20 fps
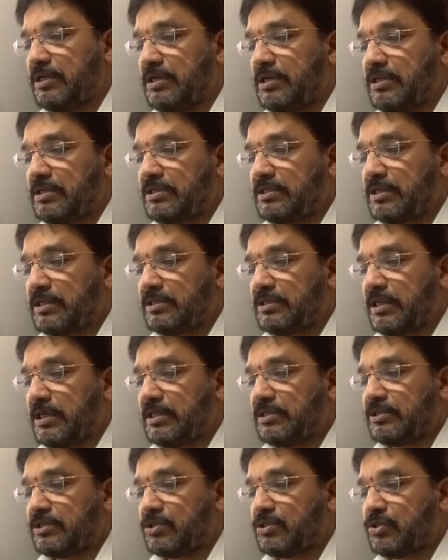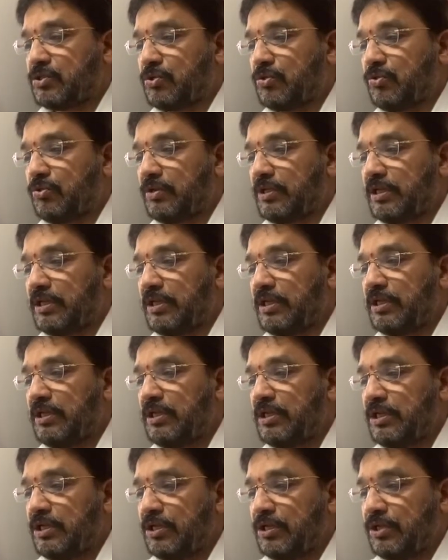such as scrutiny,
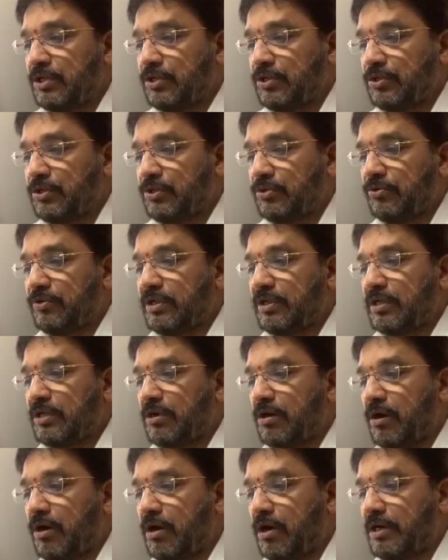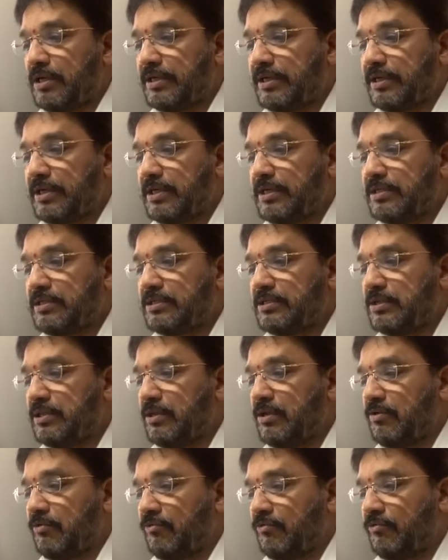issuing hall tickets,
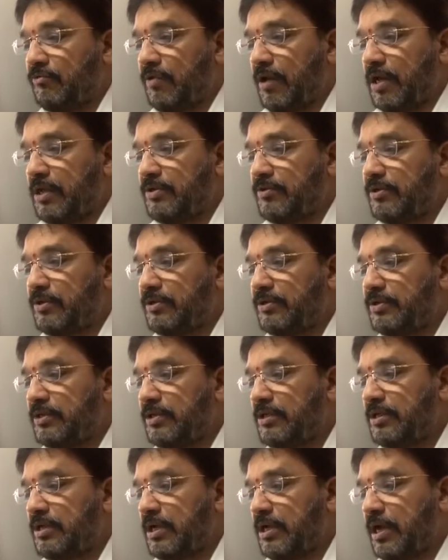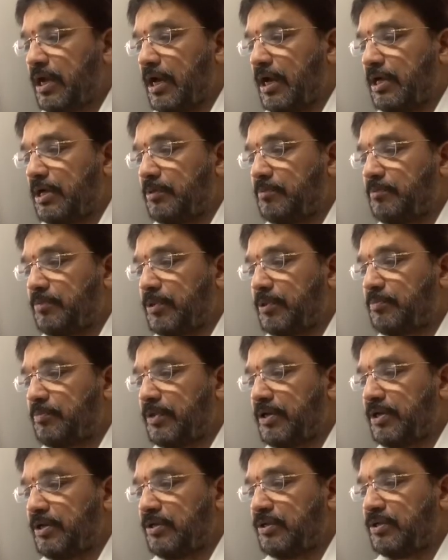valuation and
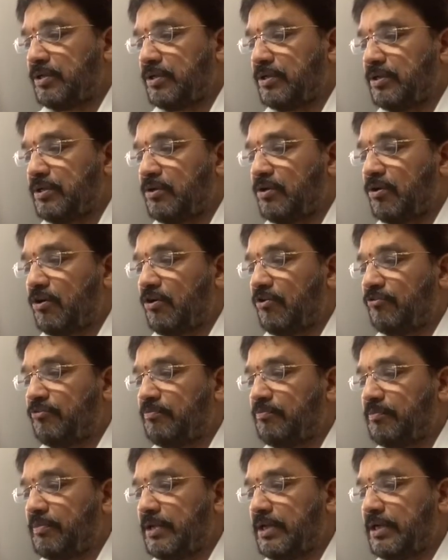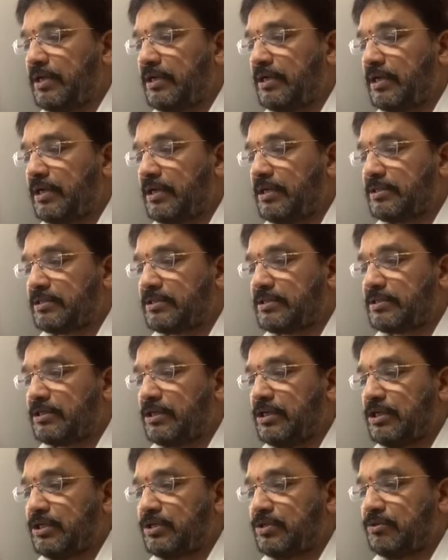preparation of merit list
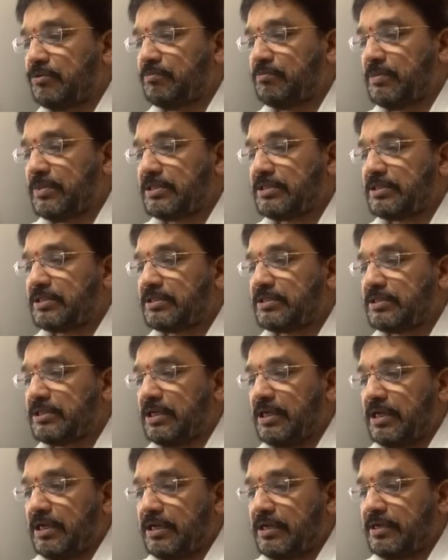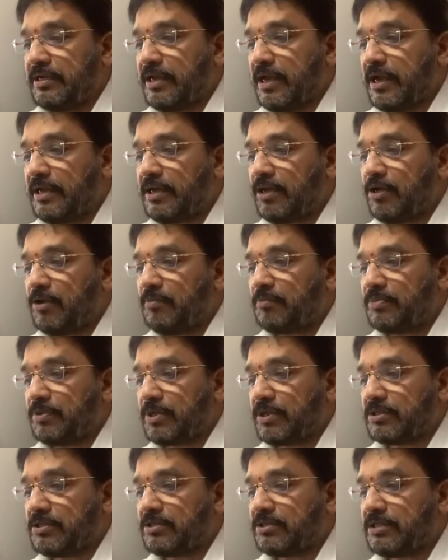to measures data
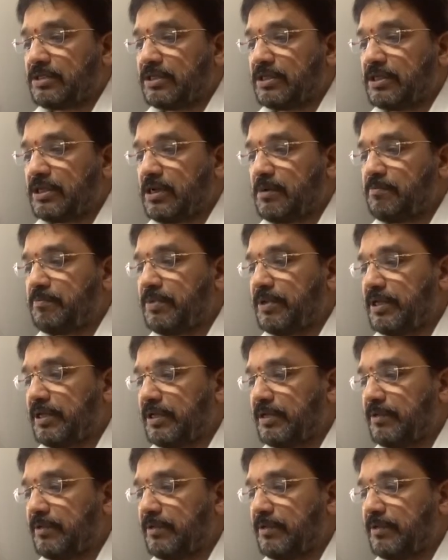processing company.